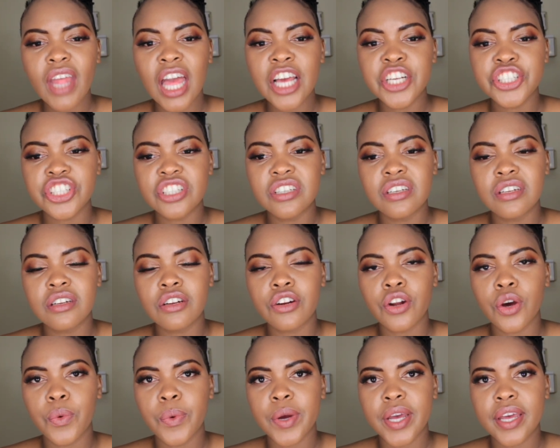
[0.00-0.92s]
and she
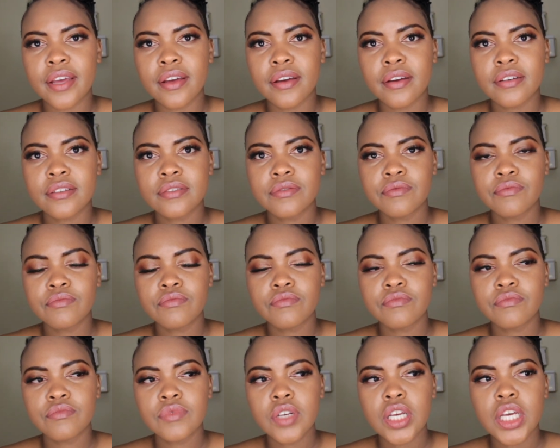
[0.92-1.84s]
needed her wig.
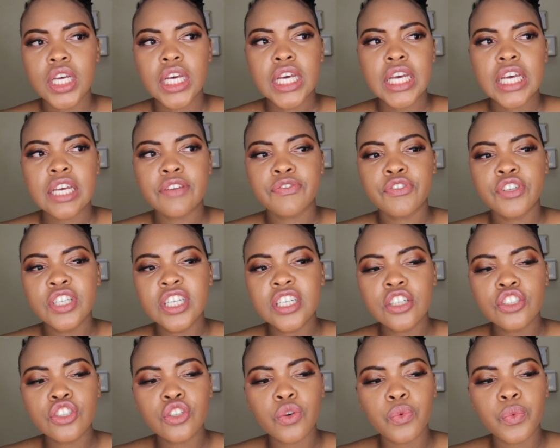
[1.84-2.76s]
If you
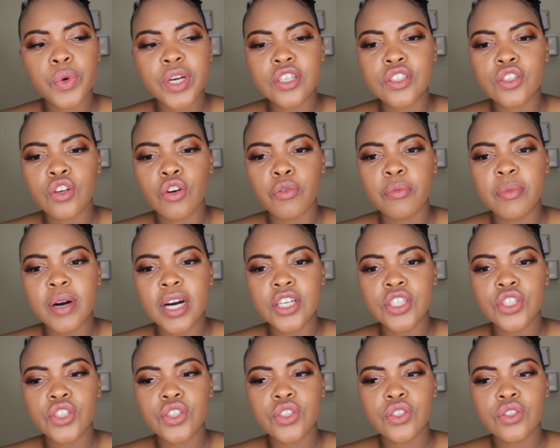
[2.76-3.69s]
needed your wig so
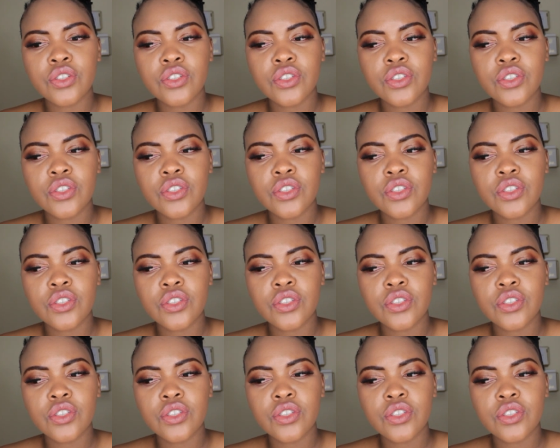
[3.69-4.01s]
much,